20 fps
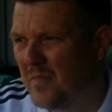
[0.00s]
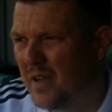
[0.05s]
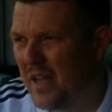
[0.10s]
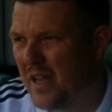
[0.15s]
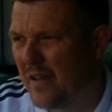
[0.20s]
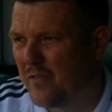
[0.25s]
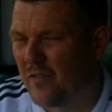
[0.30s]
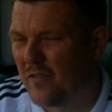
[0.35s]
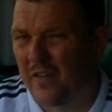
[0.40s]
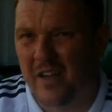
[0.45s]

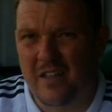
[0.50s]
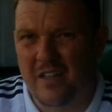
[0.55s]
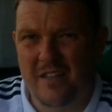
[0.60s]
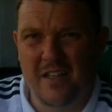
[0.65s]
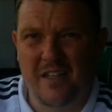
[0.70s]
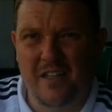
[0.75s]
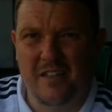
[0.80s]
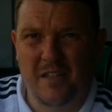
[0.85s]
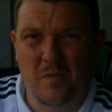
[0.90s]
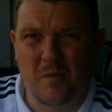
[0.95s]
Everything
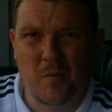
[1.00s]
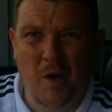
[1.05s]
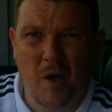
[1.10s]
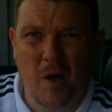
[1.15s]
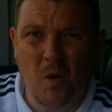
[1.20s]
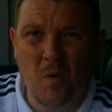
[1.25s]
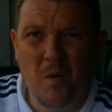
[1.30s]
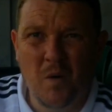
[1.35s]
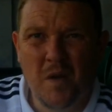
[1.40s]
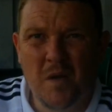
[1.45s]
he did
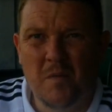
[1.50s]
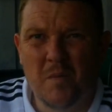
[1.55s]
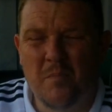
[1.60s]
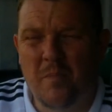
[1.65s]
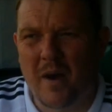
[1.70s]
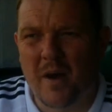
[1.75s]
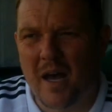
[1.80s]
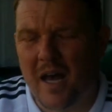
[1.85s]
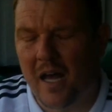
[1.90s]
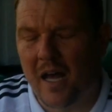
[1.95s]
well,
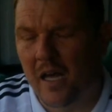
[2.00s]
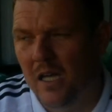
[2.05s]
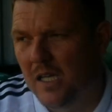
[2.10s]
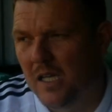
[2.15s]
but